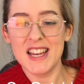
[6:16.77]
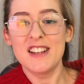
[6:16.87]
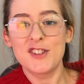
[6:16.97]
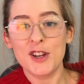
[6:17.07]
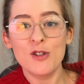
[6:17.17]

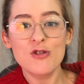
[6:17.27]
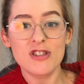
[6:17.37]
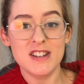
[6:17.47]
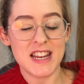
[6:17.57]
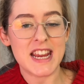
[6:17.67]

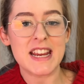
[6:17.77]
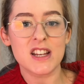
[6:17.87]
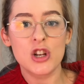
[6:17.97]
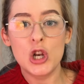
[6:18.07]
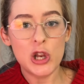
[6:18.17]
Children need
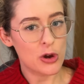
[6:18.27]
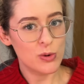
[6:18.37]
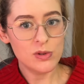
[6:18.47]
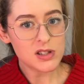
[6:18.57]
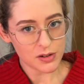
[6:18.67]

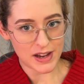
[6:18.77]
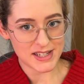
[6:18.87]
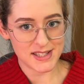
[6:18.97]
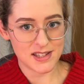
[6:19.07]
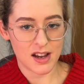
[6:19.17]
loads of
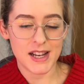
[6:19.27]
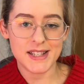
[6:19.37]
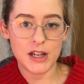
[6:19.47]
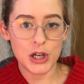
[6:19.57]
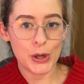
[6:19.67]
exercise
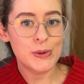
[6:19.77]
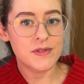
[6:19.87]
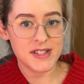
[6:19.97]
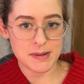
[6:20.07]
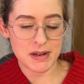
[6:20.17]
and loads of
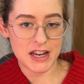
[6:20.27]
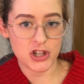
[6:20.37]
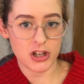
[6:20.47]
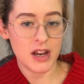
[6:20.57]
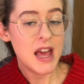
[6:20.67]

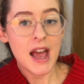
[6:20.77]
stimulation.